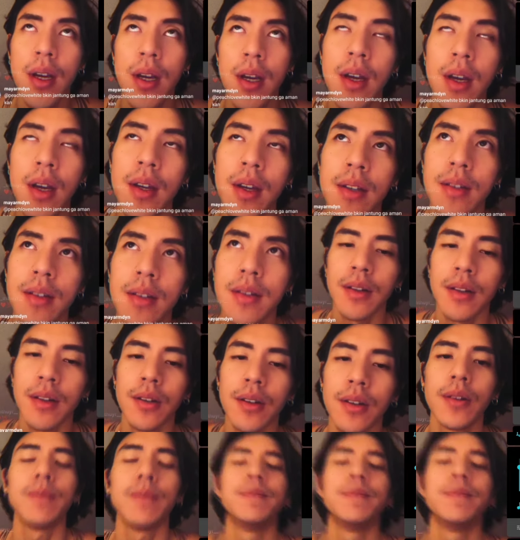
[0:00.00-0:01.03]
So,
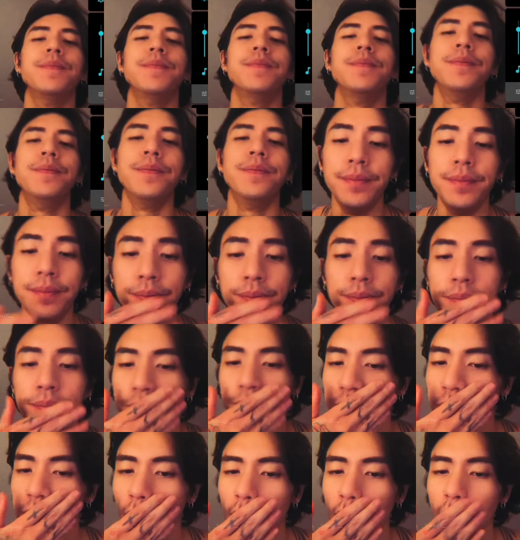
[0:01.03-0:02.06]

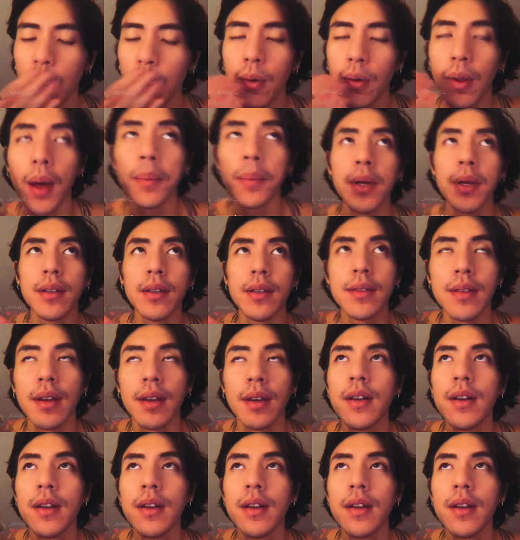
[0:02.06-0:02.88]
with that being said,